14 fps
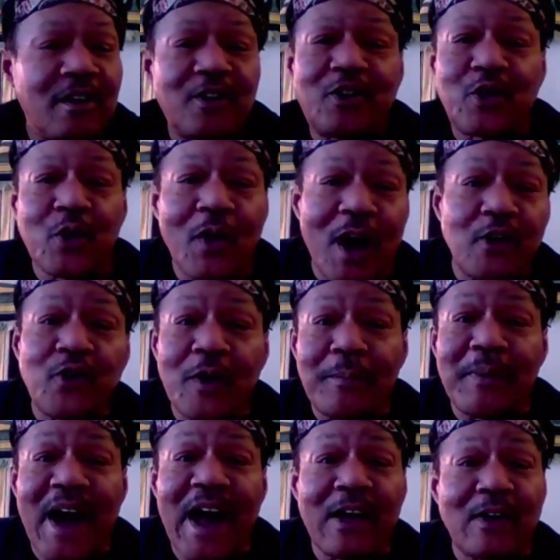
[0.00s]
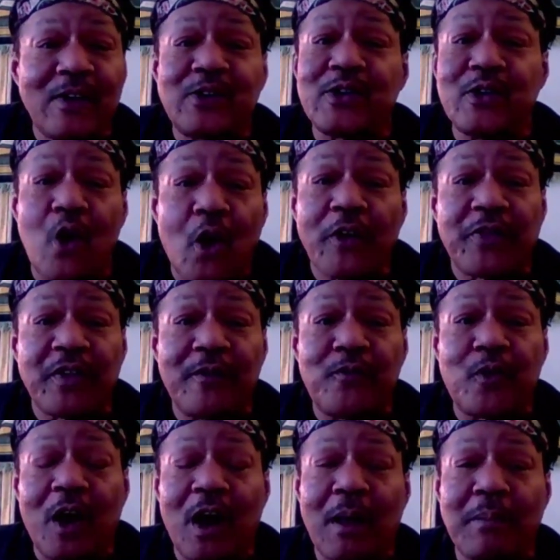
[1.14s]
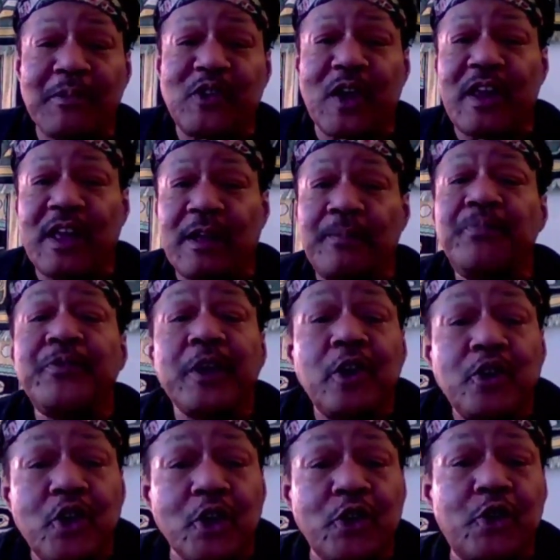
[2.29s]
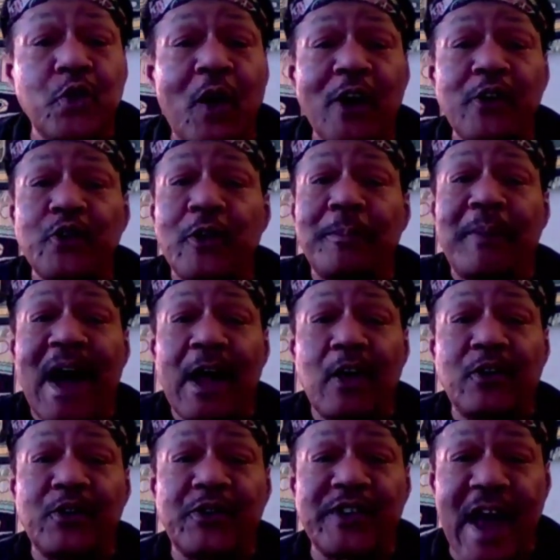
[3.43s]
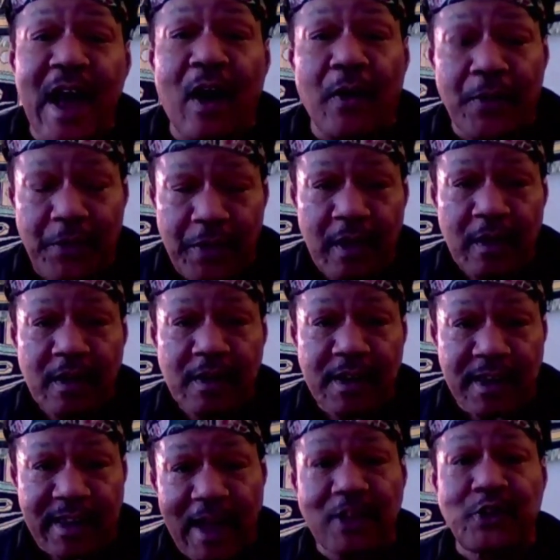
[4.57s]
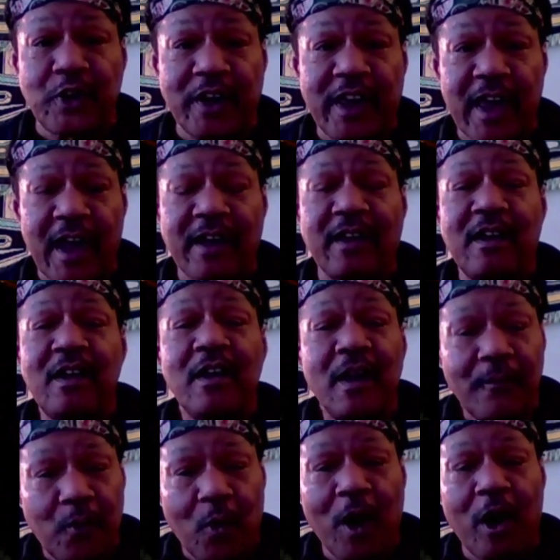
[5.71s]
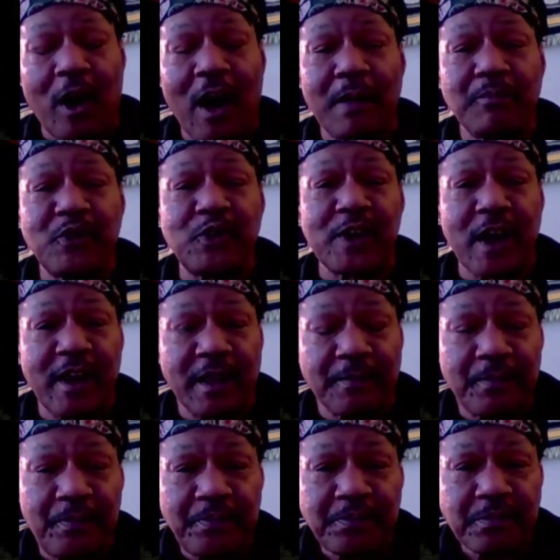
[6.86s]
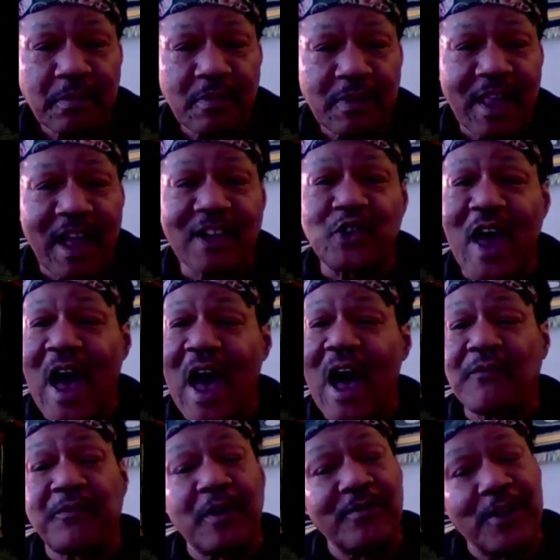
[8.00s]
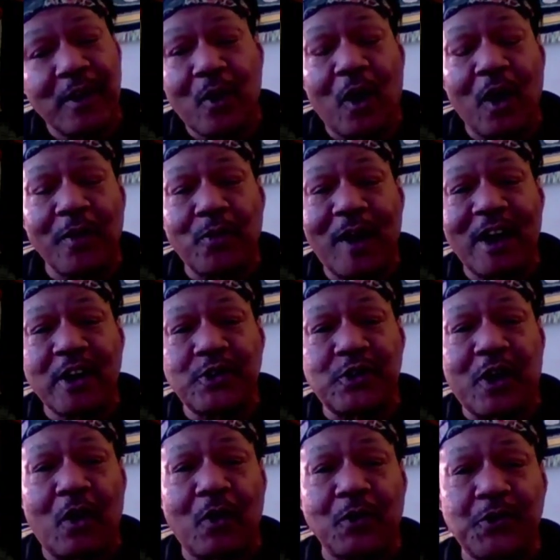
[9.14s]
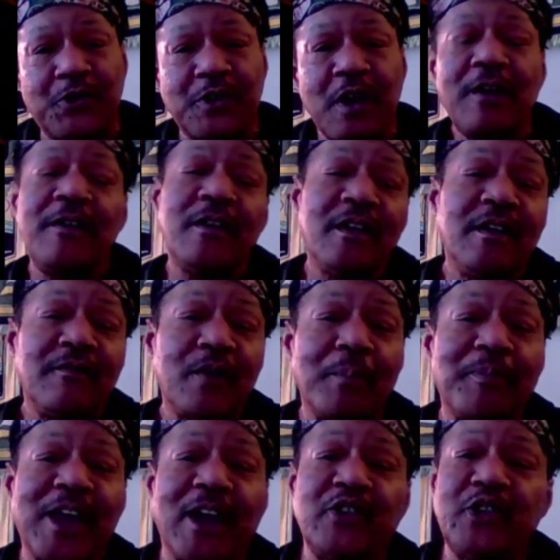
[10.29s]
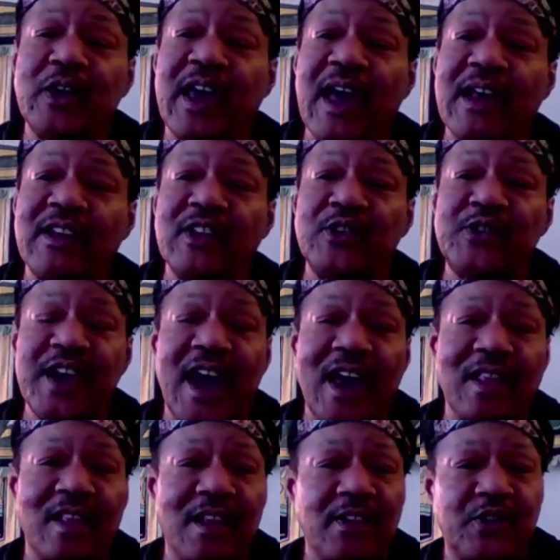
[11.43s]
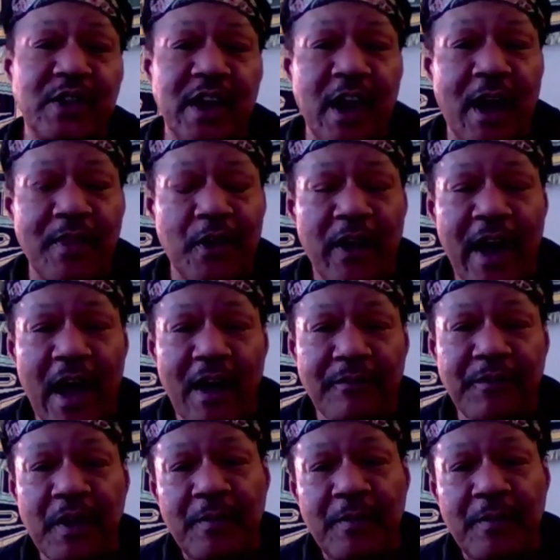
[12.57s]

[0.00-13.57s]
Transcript: 200 miles north of where I'm sitting, to 200 miles south to Ketchikan of where I'm sitting. That's half of the northwest coast. From Ketchikan to Seattle is the other half.